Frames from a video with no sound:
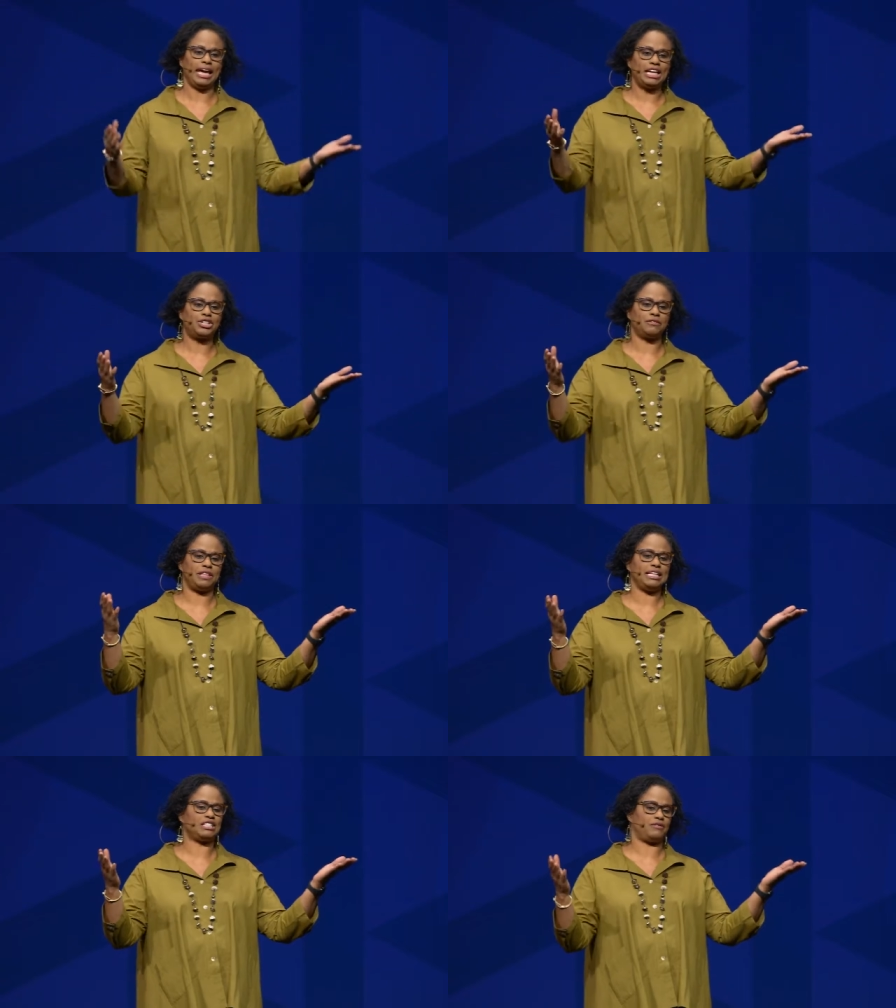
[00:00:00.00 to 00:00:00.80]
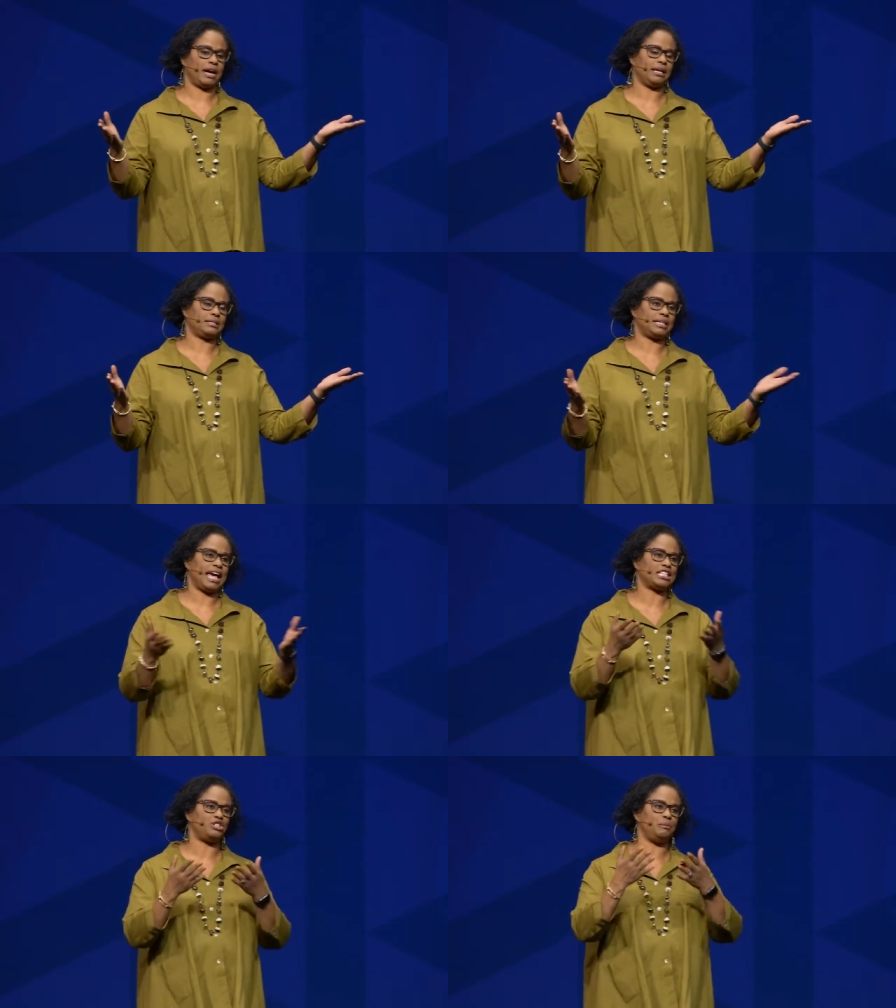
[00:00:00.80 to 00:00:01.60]
Each of these fights
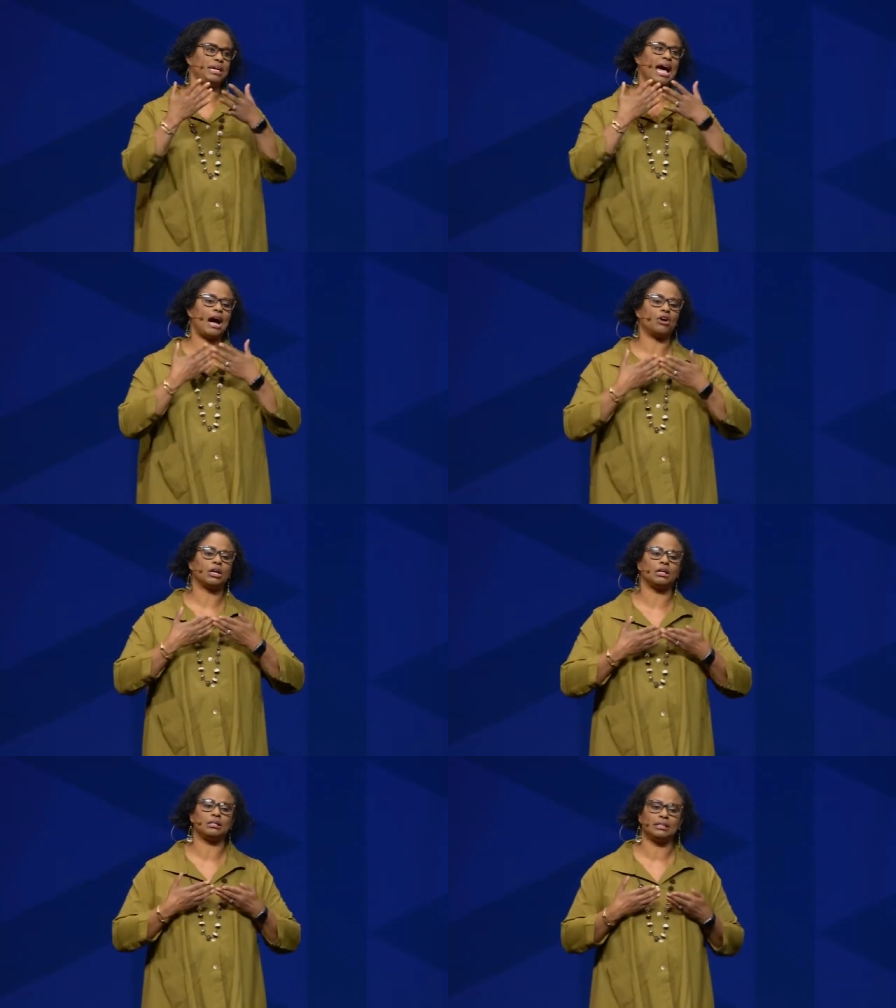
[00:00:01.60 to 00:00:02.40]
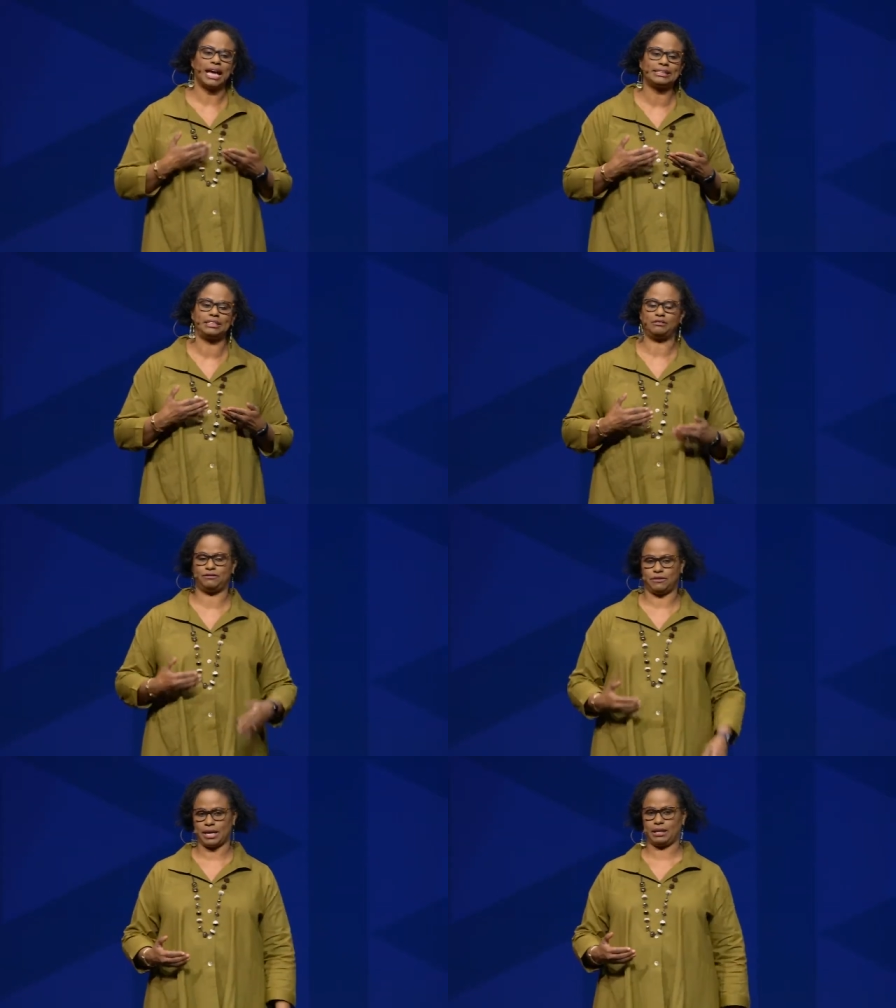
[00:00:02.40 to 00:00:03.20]
has to be our
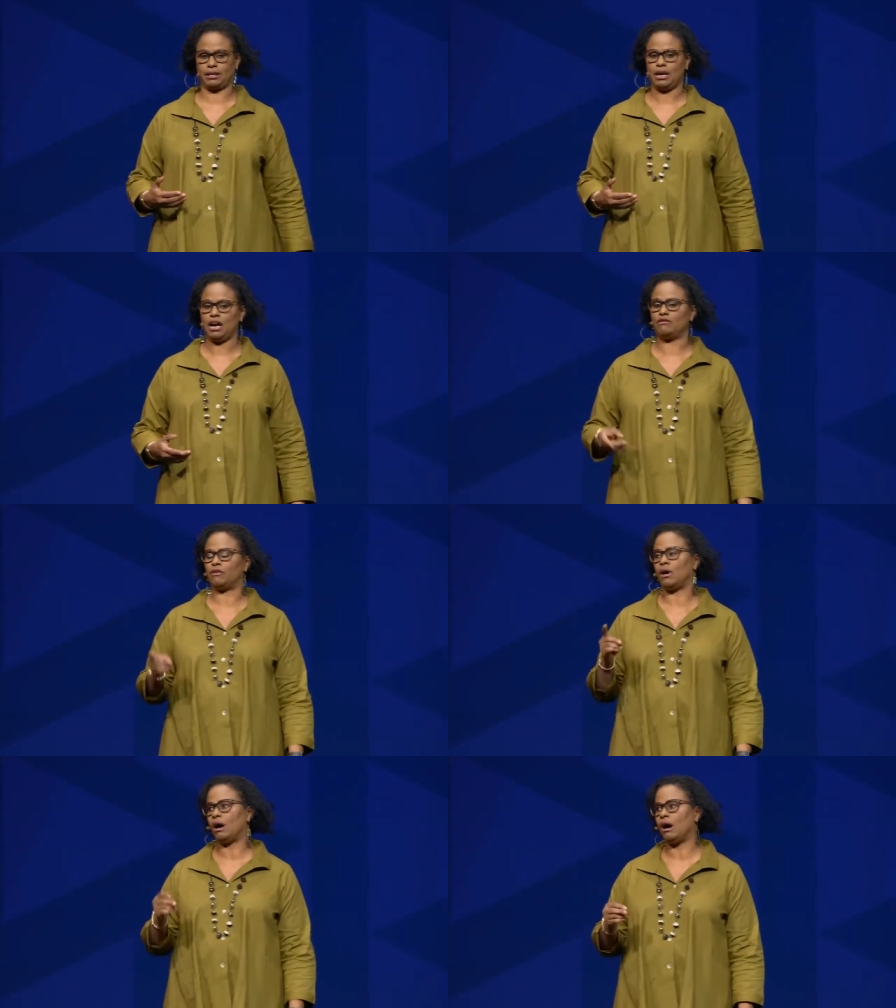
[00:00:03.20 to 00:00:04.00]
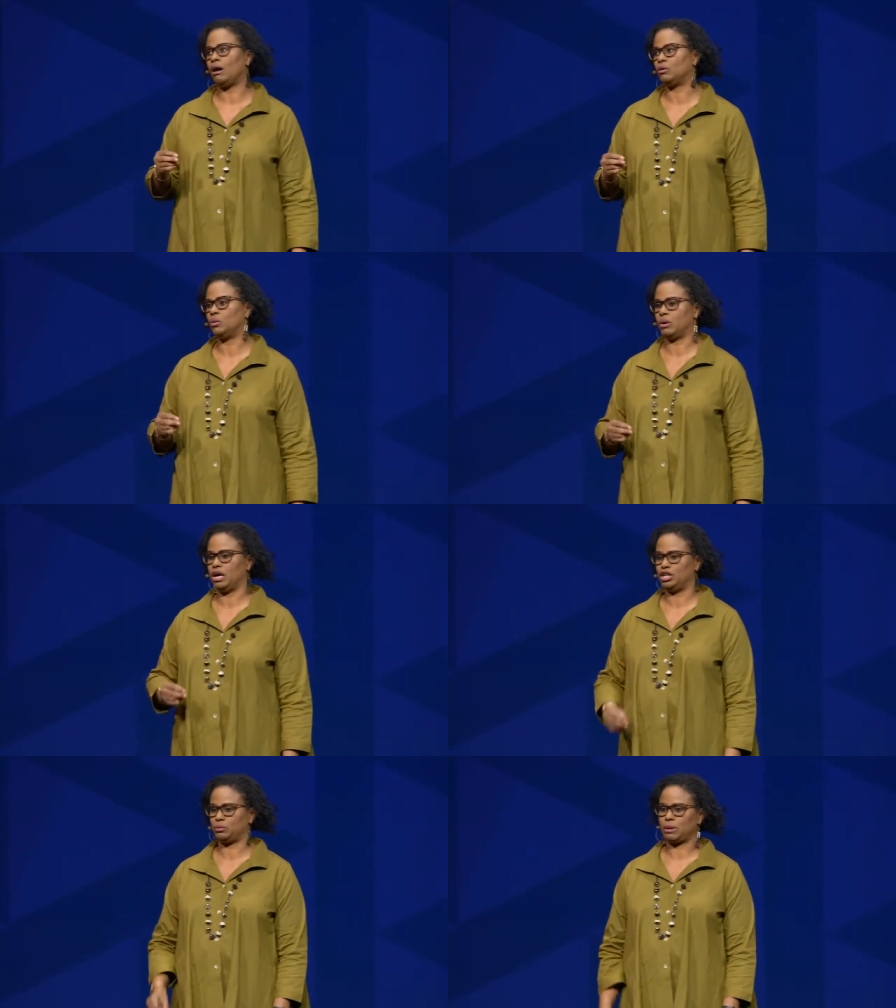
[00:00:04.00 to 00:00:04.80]
collective fight for all who
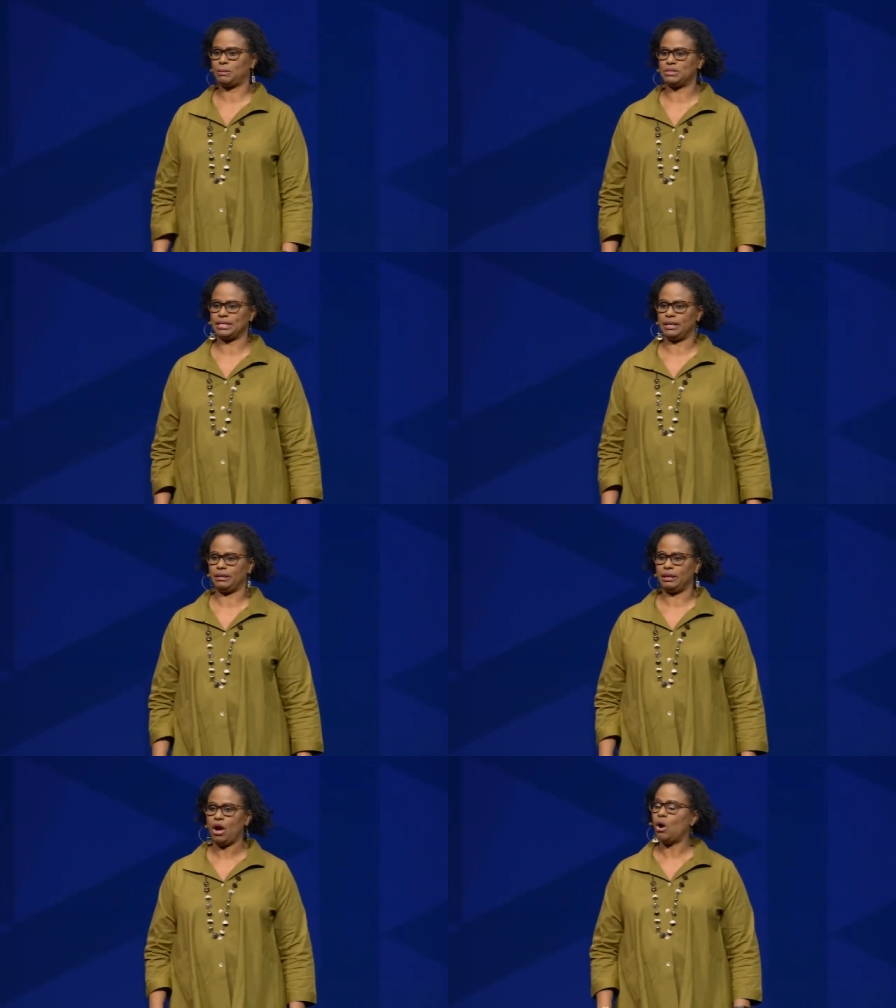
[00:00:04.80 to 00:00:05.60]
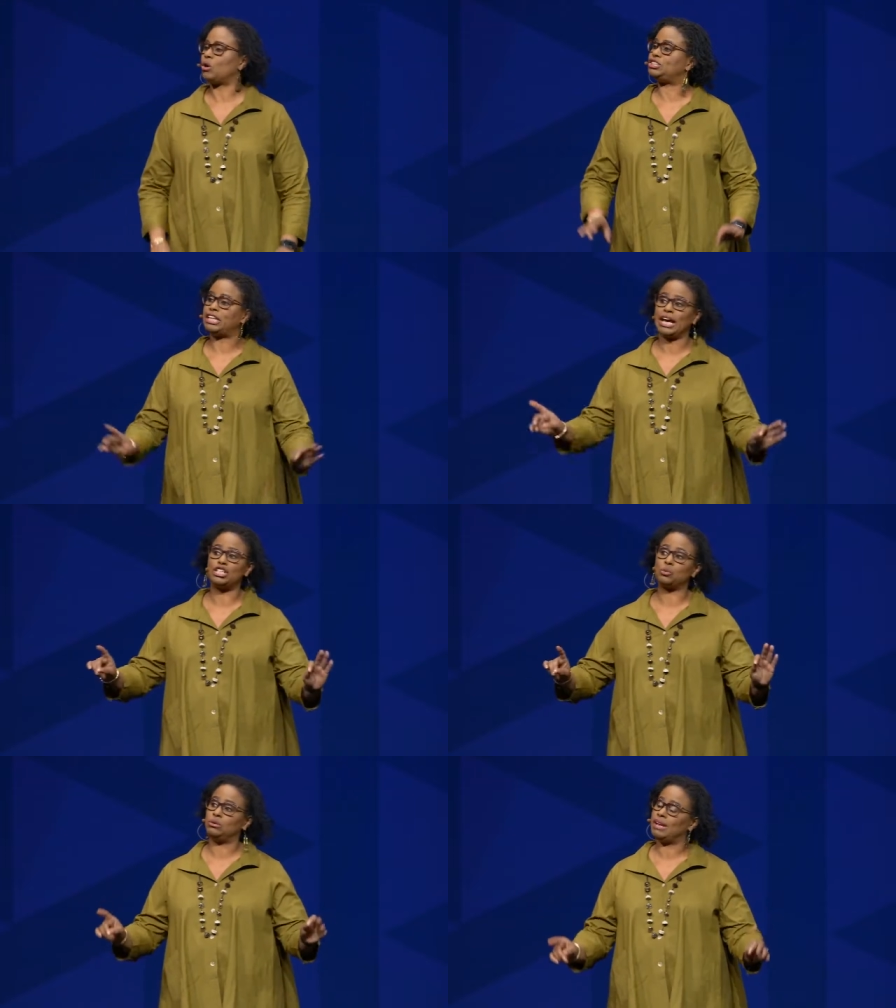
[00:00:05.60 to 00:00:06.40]
are underrepresented, or
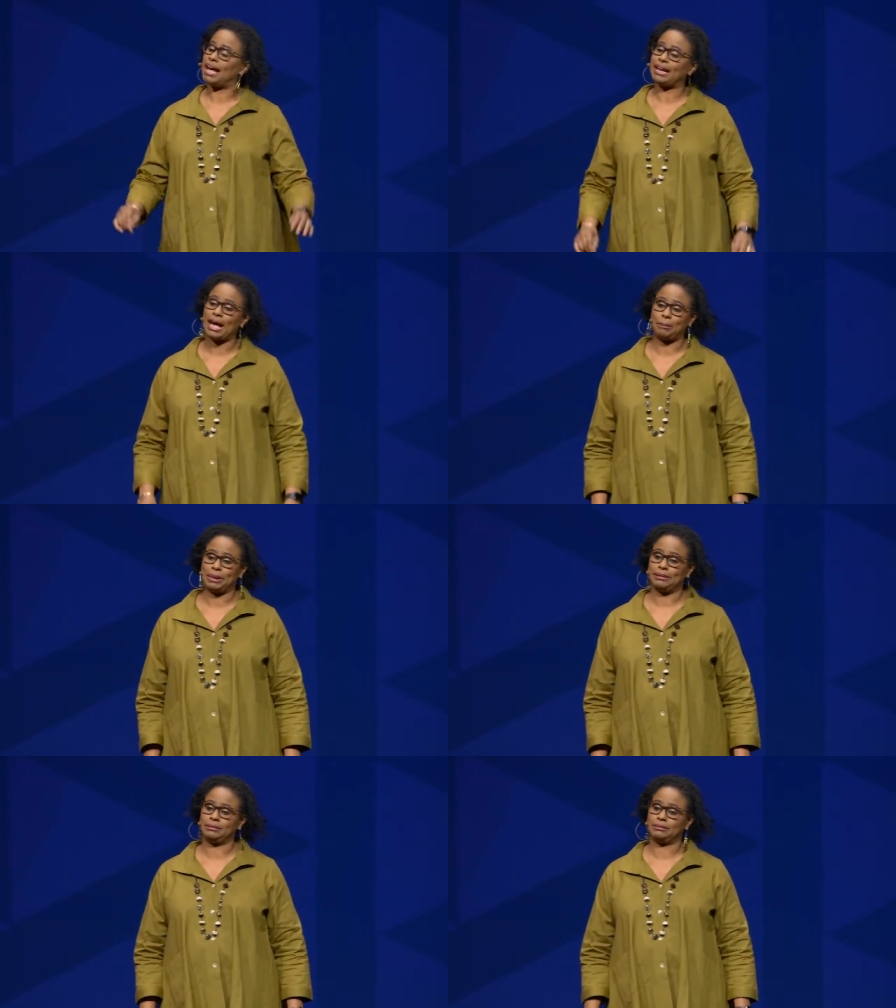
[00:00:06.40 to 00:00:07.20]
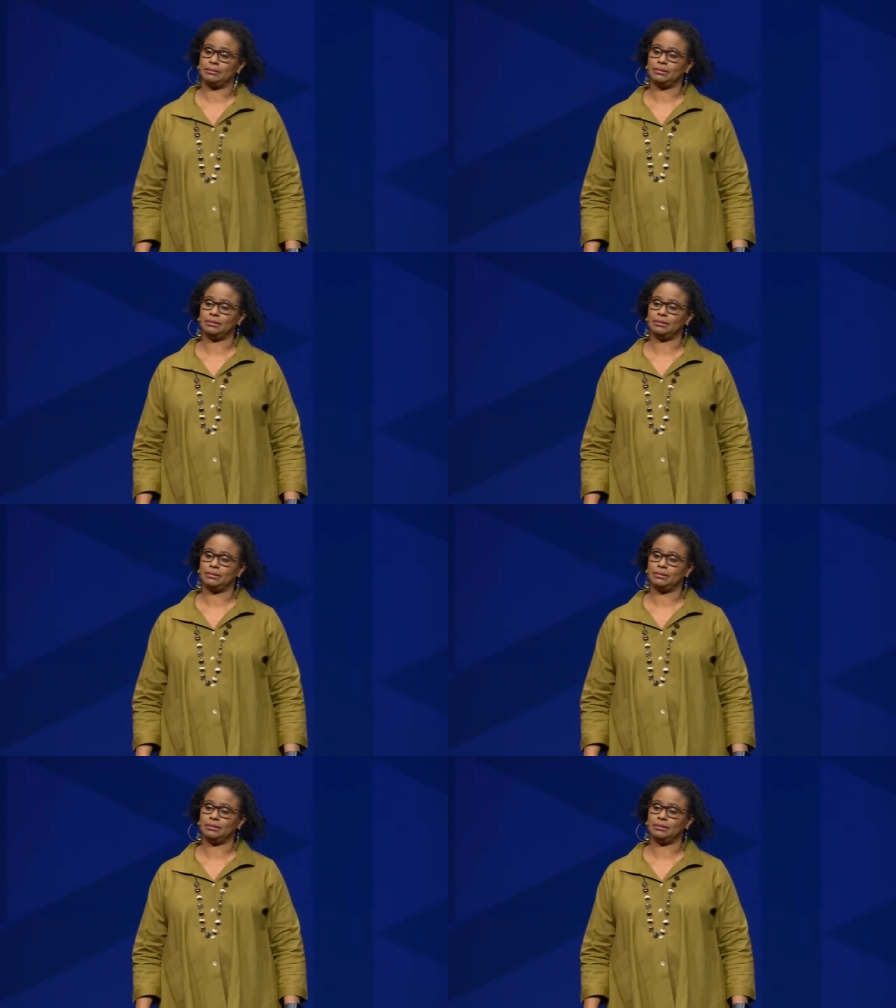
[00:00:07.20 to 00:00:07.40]
change will not happen.